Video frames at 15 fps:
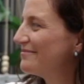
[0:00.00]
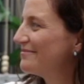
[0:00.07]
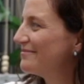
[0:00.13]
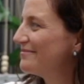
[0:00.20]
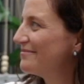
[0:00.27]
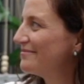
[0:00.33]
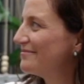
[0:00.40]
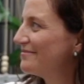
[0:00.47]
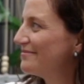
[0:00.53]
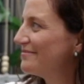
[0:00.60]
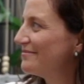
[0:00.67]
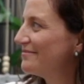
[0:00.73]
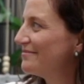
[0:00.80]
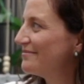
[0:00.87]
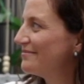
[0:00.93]

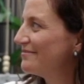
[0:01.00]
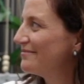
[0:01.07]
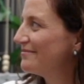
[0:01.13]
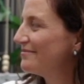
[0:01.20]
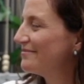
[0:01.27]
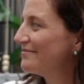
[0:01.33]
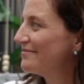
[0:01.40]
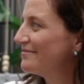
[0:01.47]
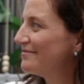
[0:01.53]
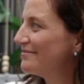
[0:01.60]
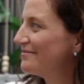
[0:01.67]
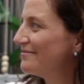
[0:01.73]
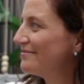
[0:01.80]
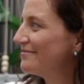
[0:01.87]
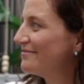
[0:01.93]

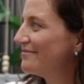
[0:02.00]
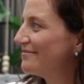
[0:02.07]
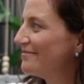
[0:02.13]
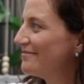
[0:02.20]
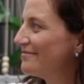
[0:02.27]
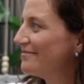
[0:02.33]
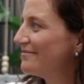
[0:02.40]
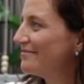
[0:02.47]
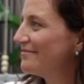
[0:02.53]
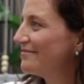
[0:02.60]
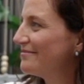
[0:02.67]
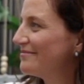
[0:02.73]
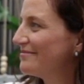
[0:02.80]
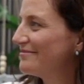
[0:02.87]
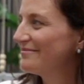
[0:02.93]

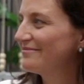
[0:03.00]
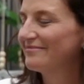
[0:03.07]
This person isn't speaking.